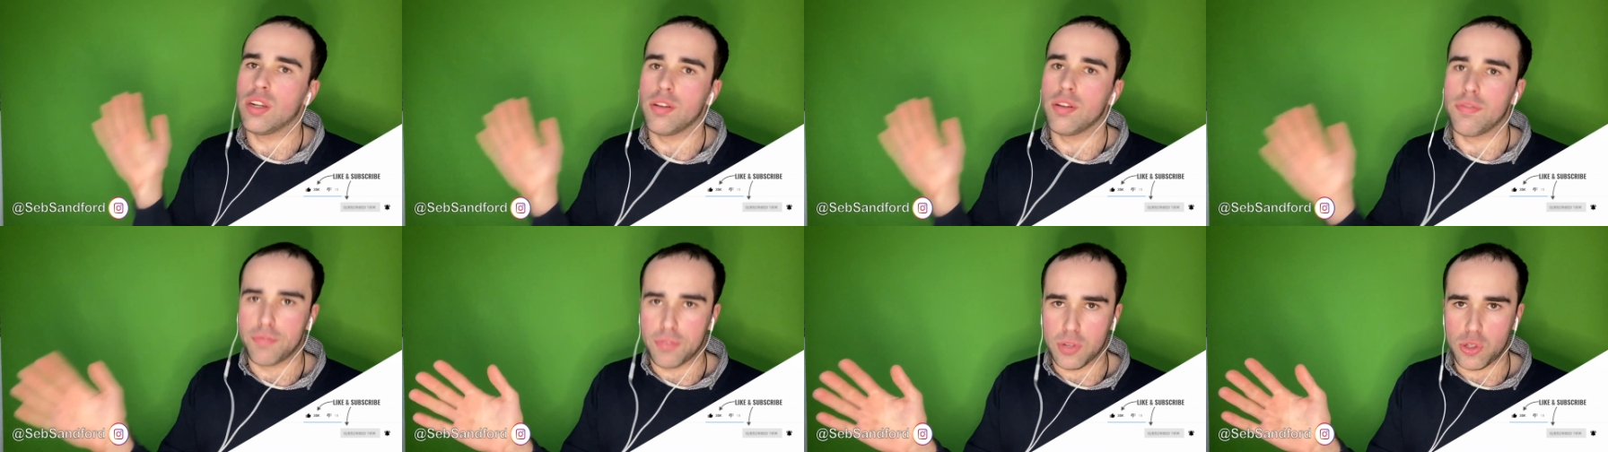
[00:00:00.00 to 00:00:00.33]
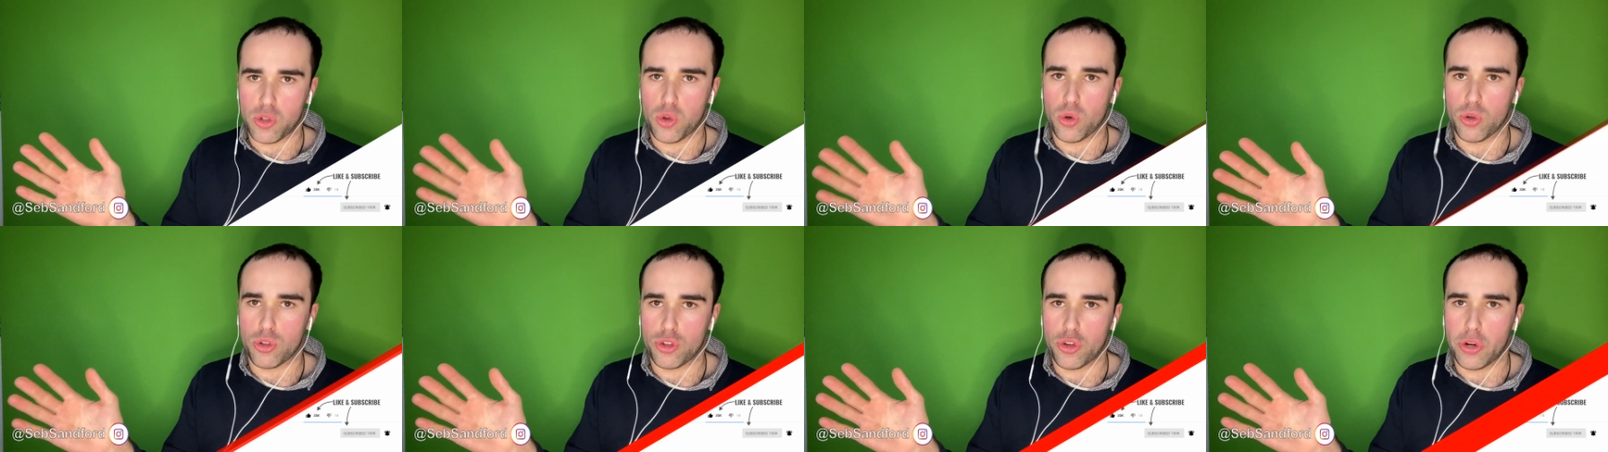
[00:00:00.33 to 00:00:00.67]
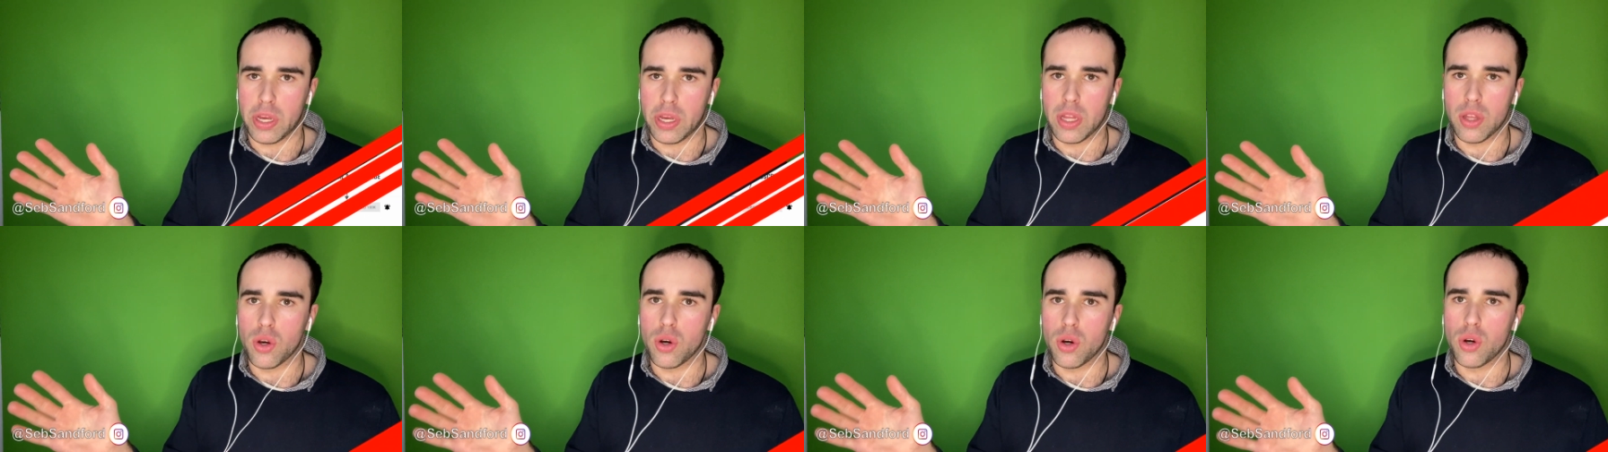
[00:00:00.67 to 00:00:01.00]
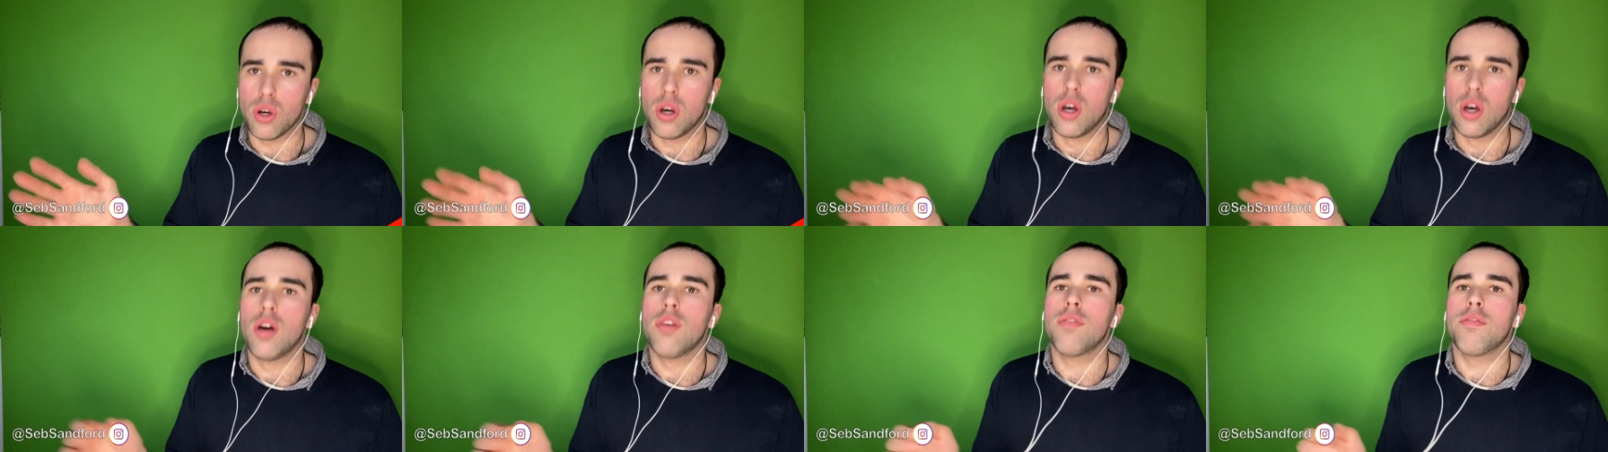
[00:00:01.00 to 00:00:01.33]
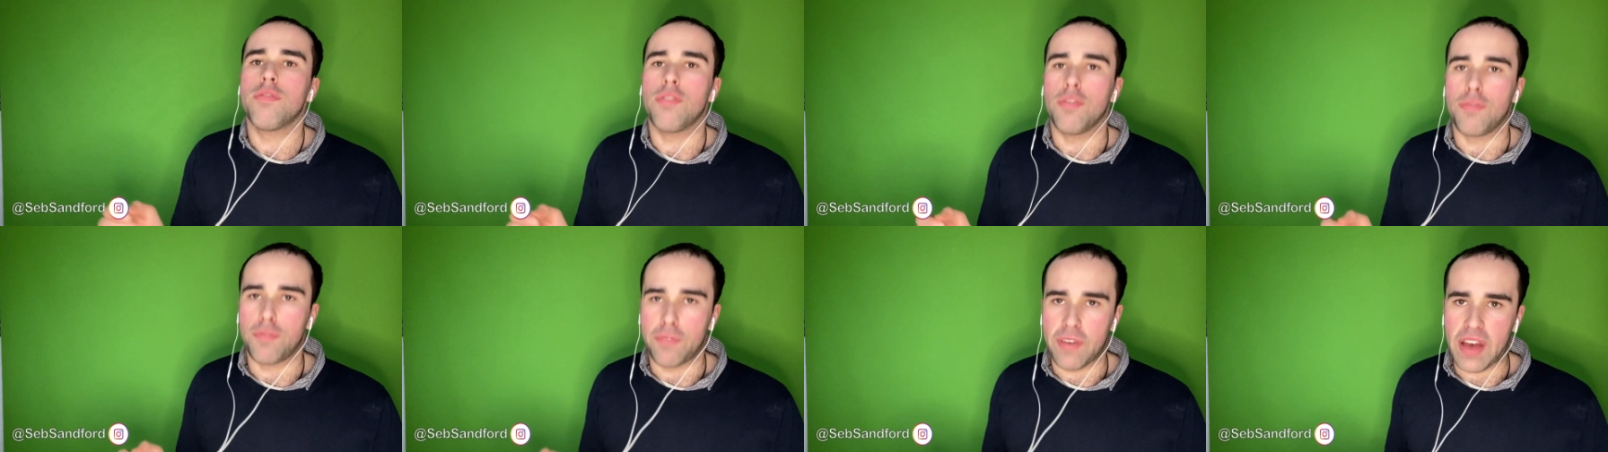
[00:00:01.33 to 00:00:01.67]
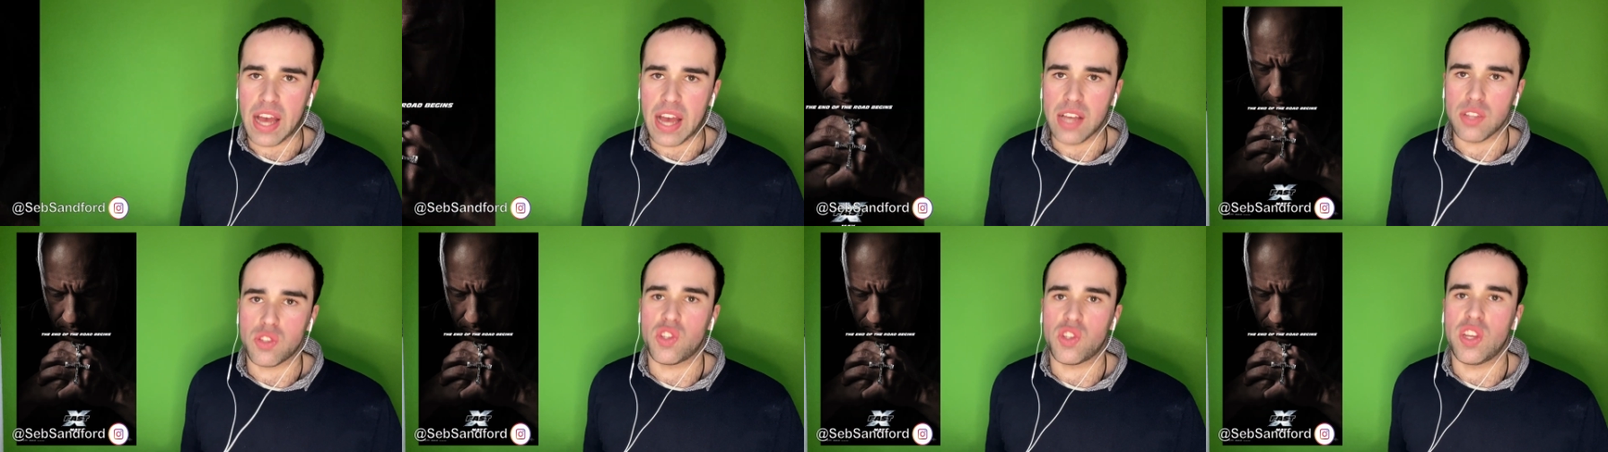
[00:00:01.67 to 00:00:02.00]
official trailer for
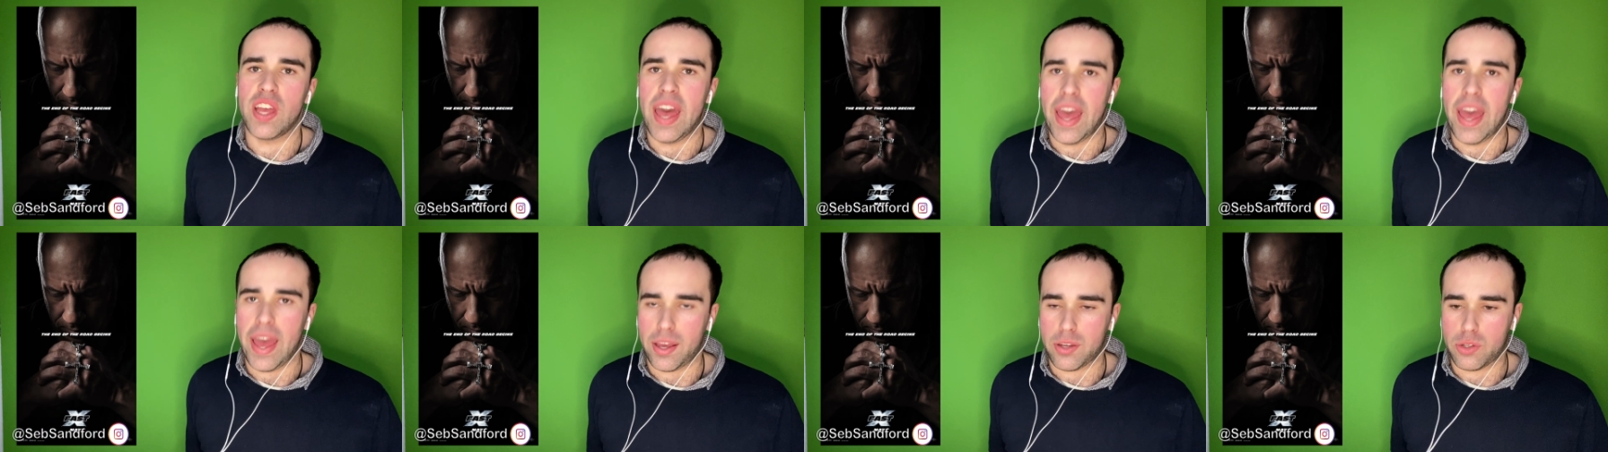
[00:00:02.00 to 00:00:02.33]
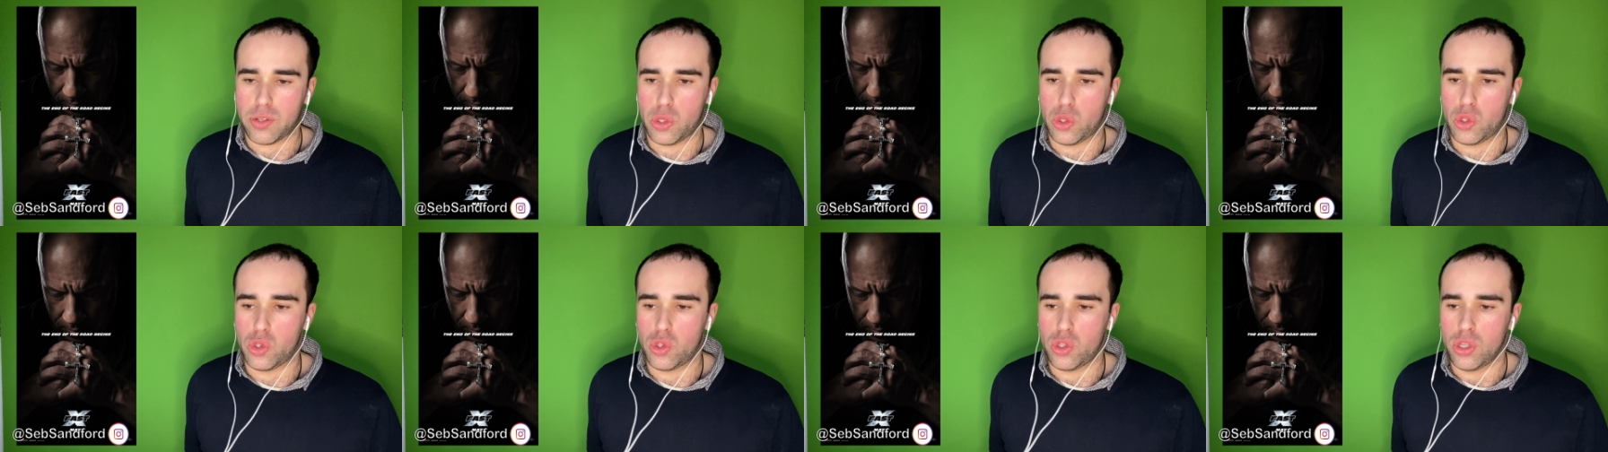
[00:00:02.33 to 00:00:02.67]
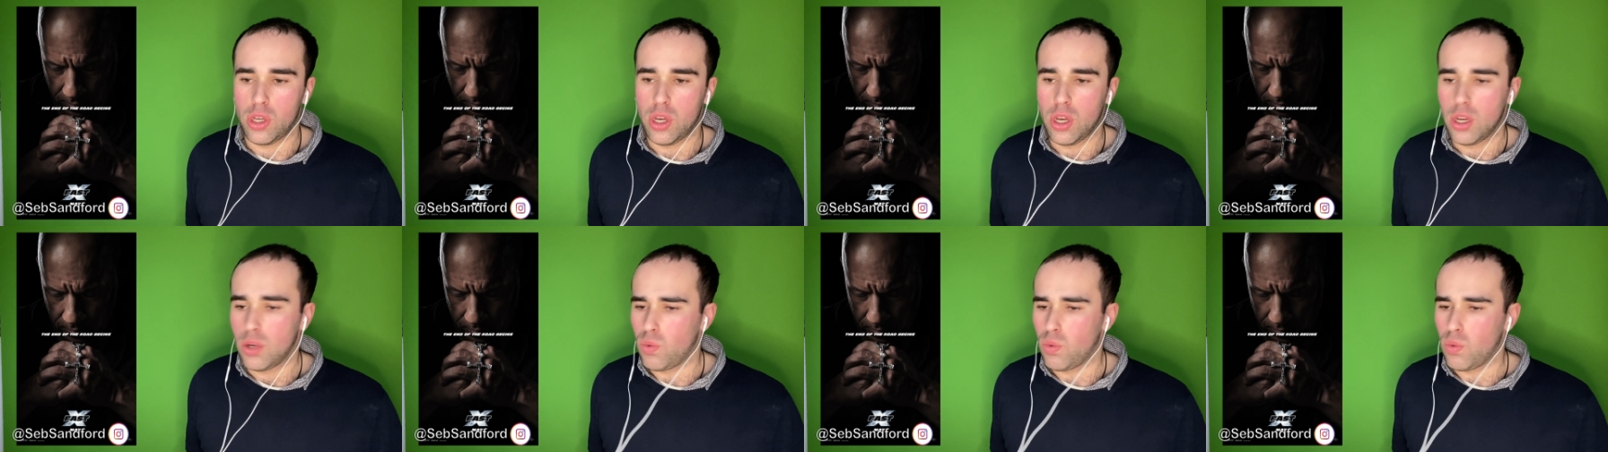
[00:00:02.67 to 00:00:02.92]
Fast X.